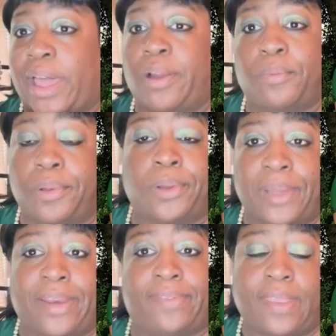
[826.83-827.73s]
I don't want
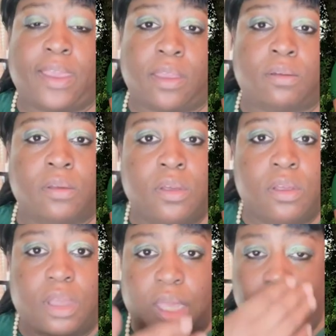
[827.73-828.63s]
nobody singing
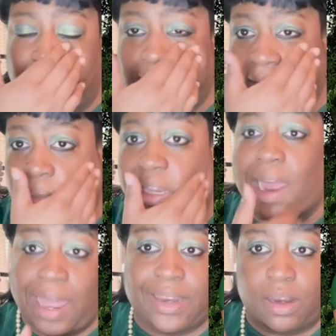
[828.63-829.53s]
at my thing that
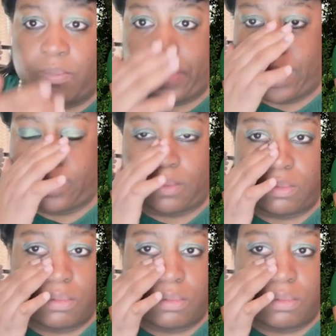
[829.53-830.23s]
I didn't pick.